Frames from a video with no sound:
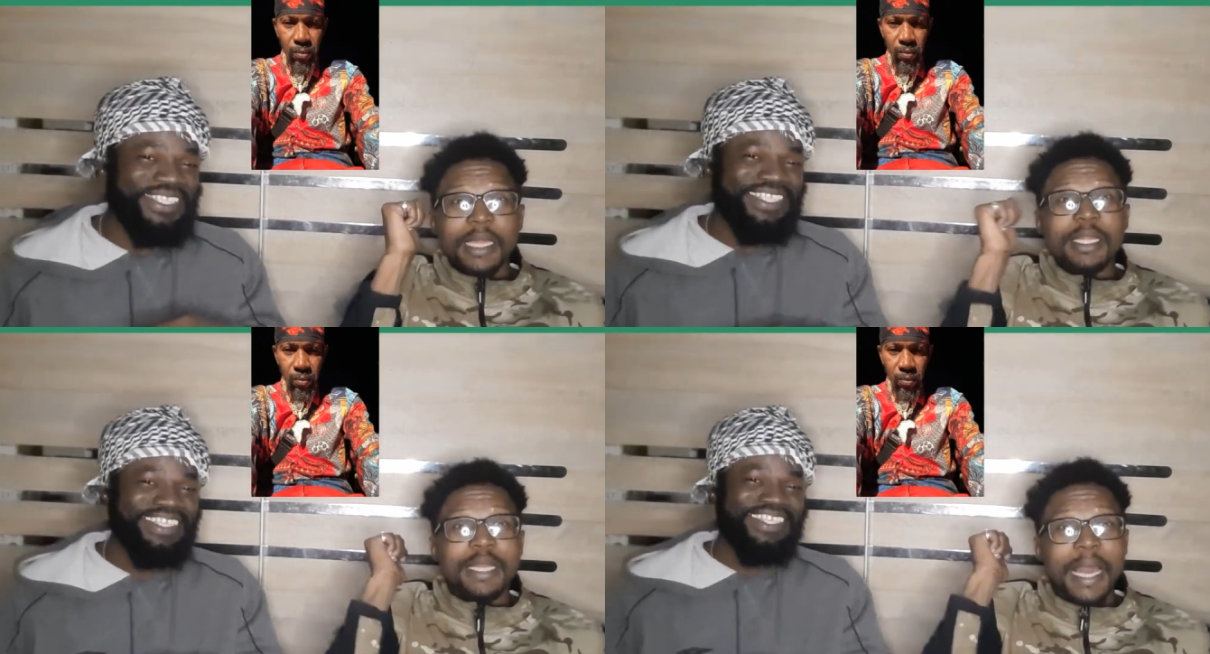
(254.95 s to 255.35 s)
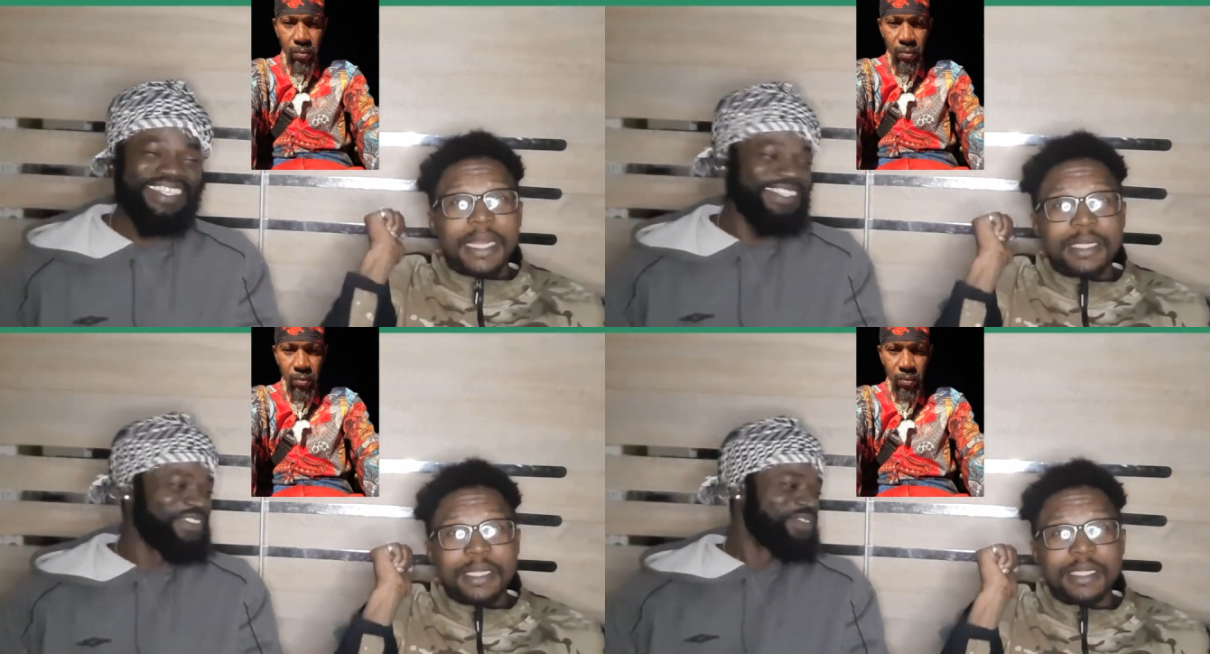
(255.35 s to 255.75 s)
Speaker 1: Yeah, the
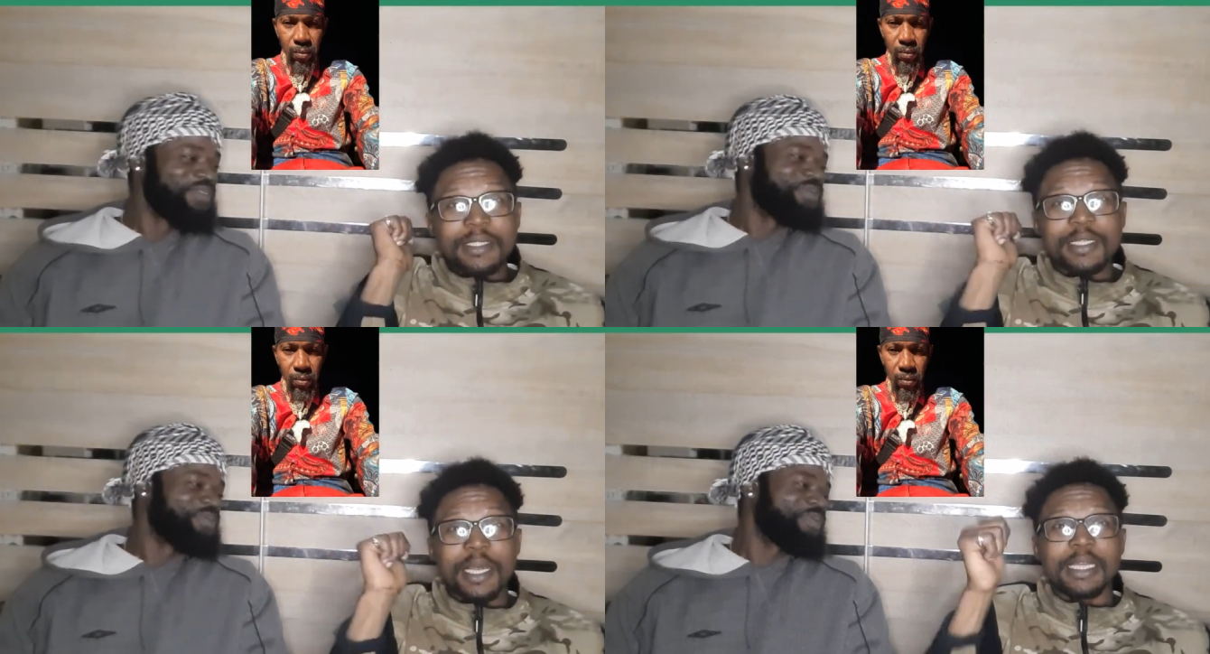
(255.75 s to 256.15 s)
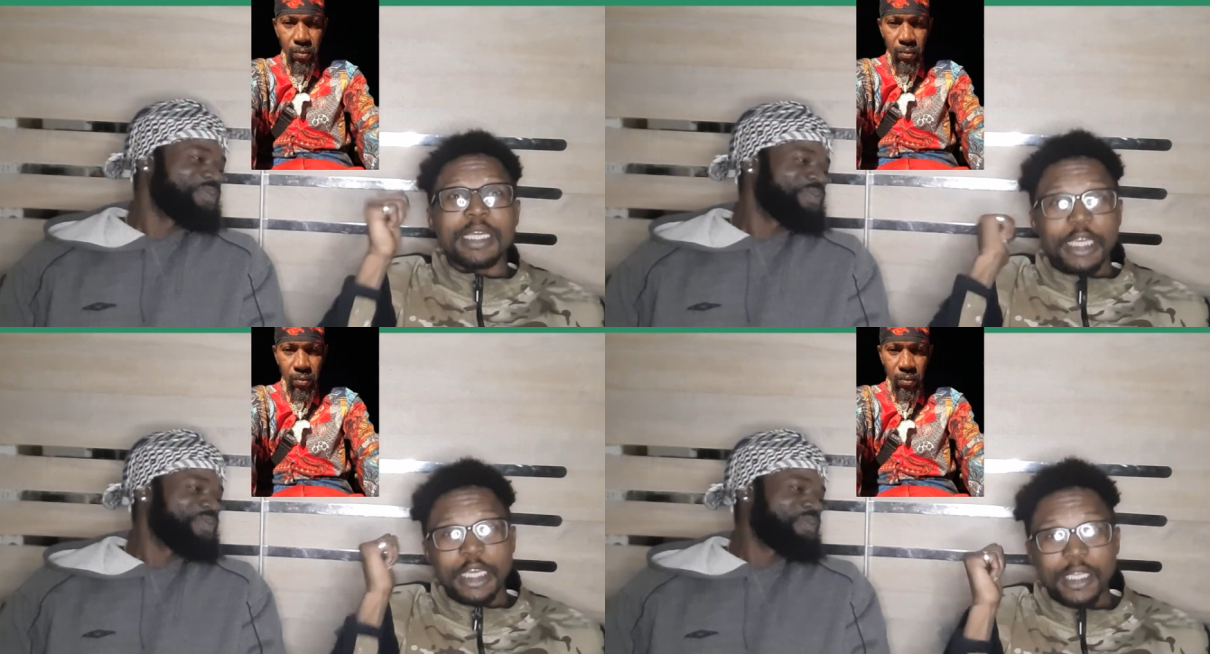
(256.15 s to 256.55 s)
90s and
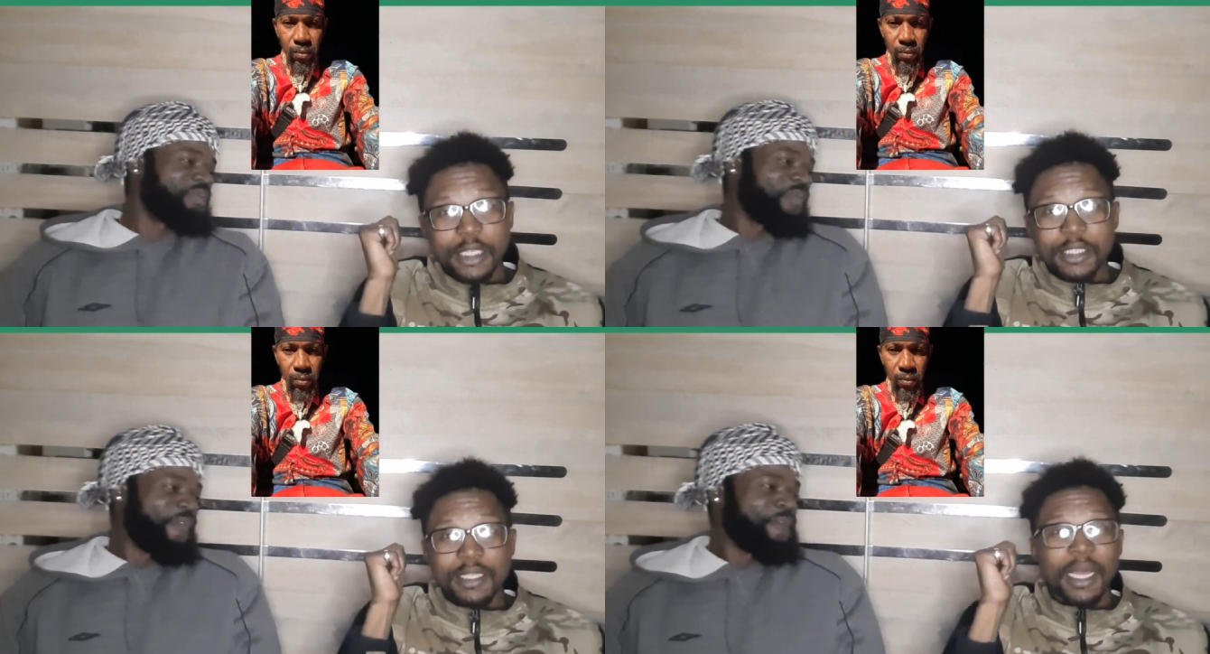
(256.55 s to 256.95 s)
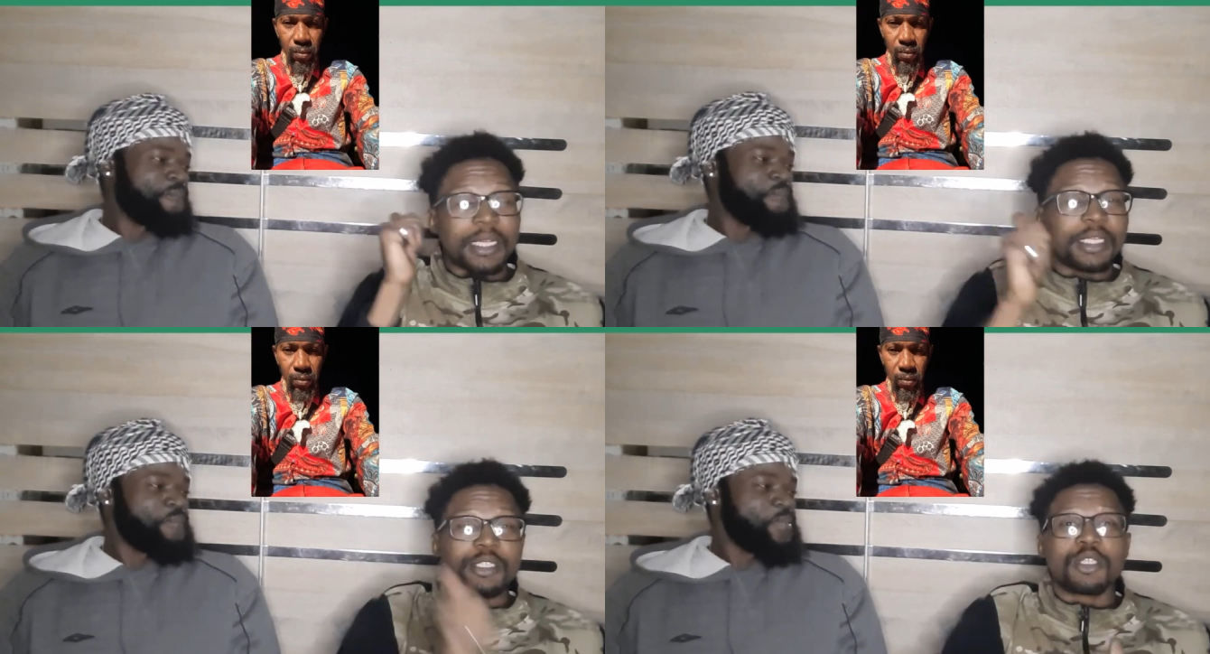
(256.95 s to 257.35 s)
the 80s
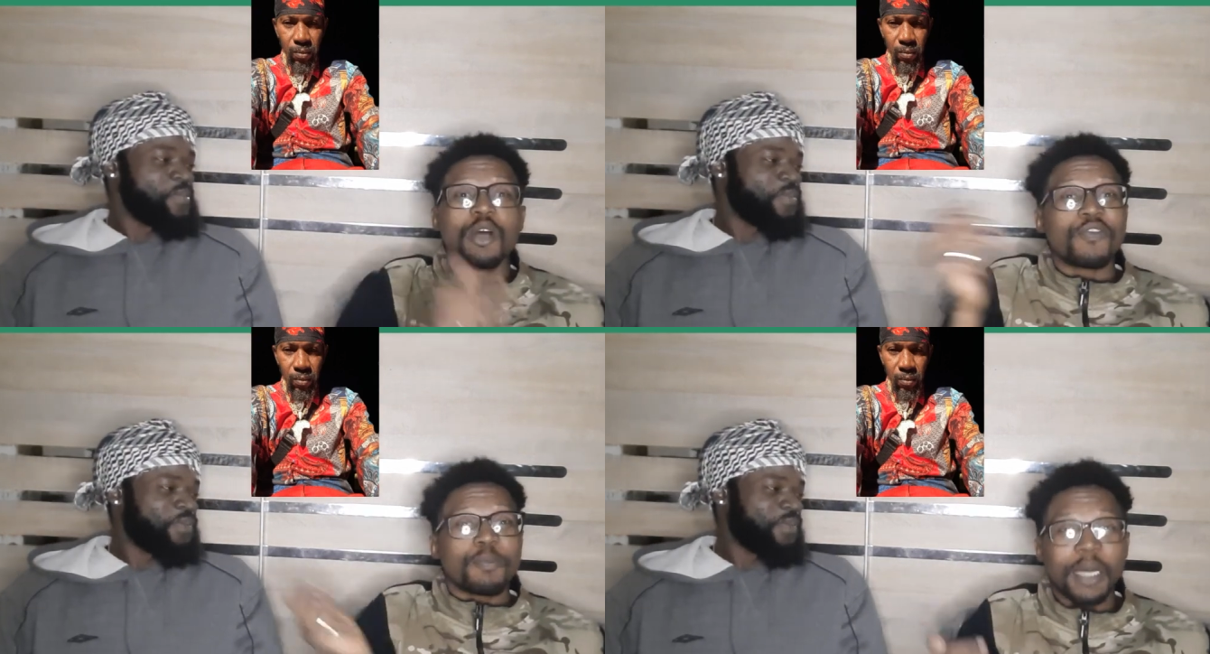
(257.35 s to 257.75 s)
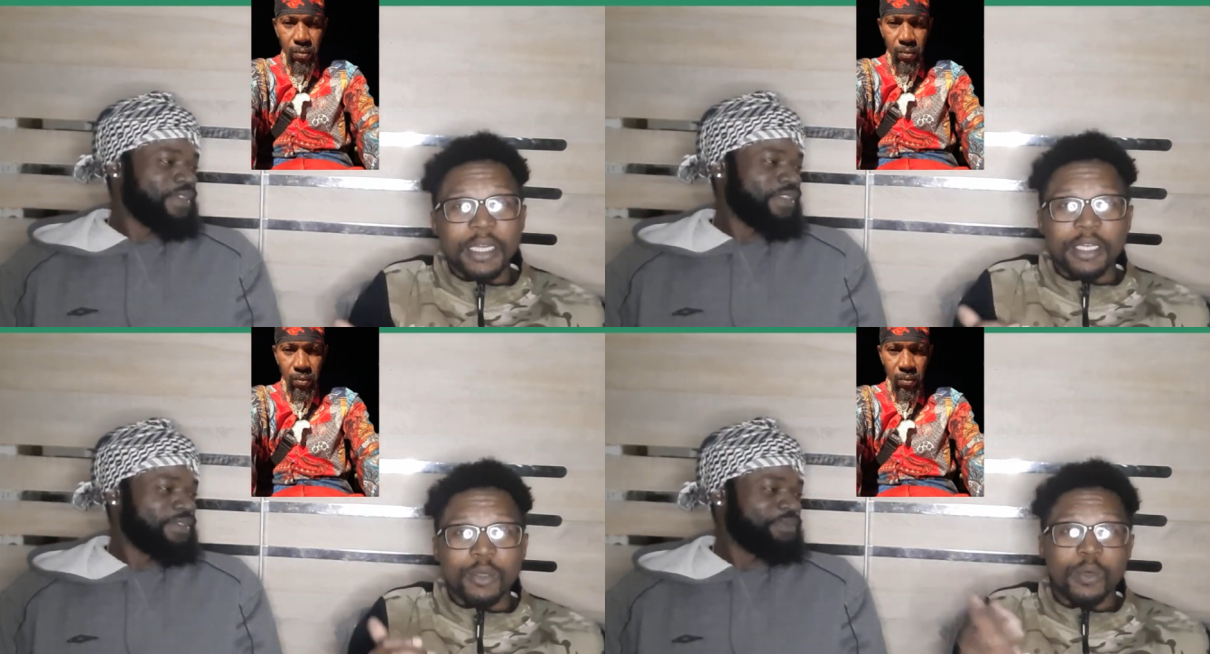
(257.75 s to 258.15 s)
artists, enough
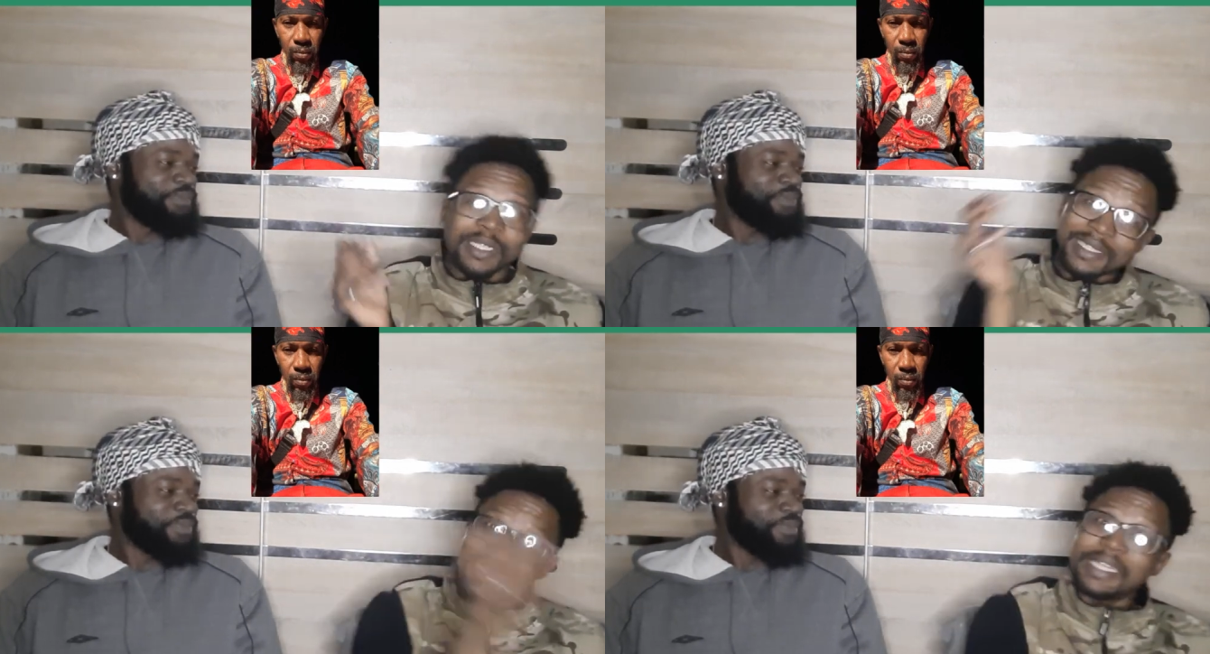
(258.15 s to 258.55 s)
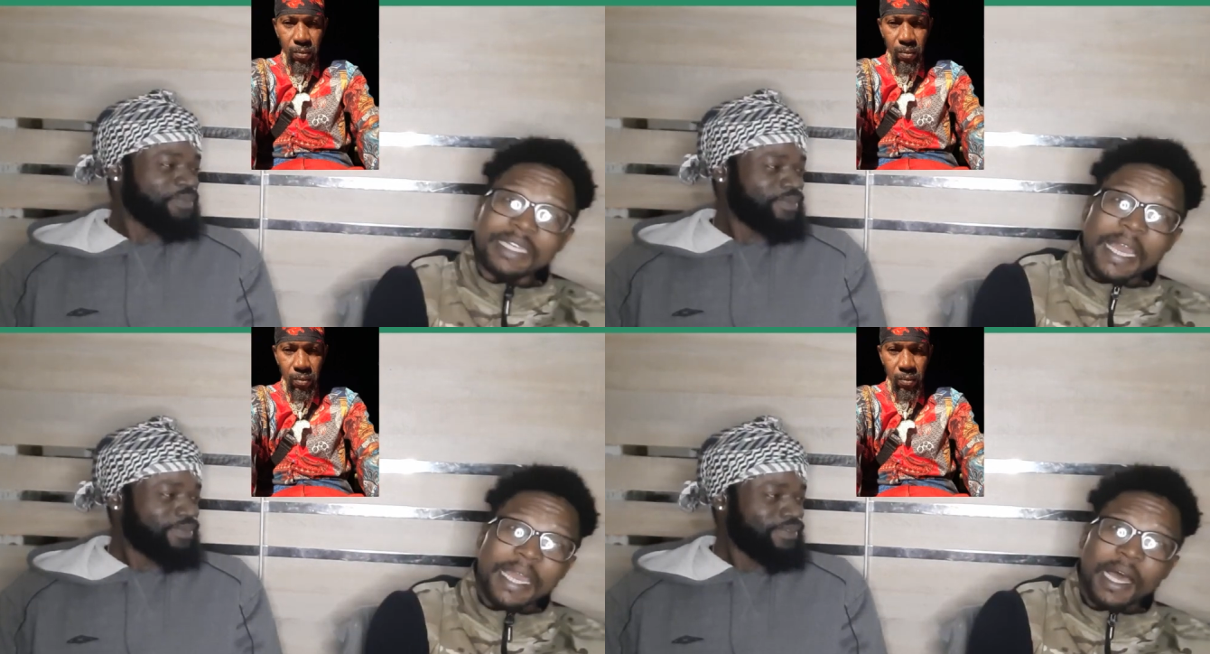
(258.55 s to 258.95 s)
man, we're
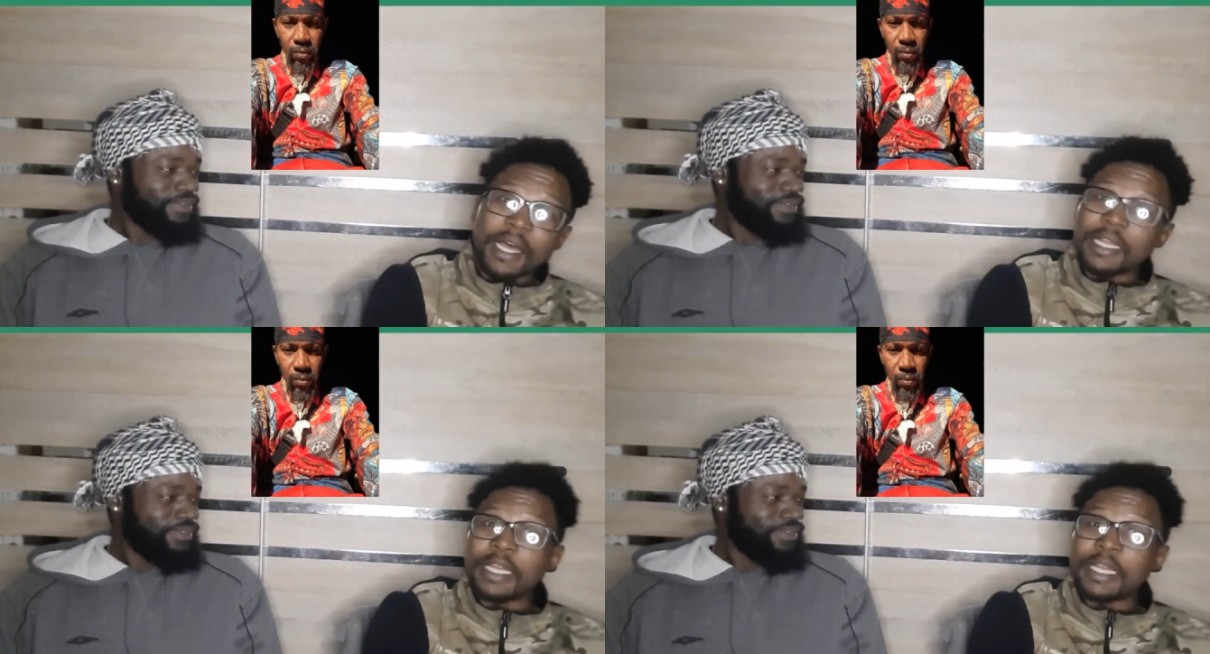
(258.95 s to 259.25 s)
still there,